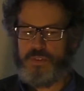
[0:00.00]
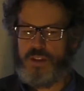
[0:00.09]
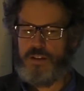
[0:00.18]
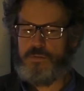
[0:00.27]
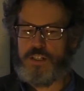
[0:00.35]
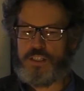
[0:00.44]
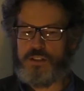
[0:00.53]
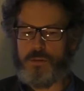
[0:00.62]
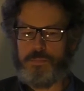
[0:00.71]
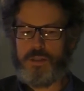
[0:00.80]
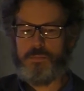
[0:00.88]
efficient
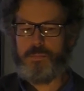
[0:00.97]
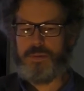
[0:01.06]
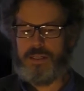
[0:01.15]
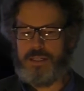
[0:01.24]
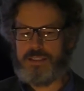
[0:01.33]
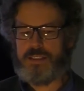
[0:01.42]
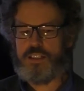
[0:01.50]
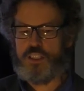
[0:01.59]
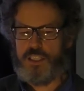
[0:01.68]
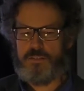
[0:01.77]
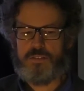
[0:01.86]
optimum, is
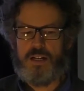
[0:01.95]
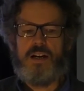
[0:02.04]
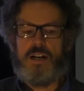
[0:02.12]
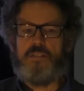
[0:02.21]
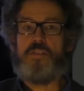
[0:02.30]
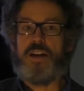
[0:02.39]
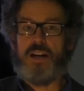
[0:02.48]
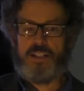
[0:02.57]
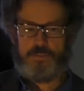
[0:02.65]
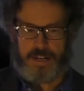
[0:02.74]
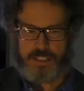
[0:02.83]
achieved if they are
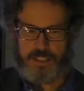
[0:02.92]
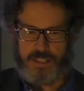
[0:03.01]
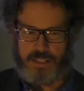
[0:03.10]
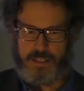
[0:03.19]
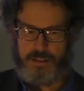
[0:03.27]
defecting.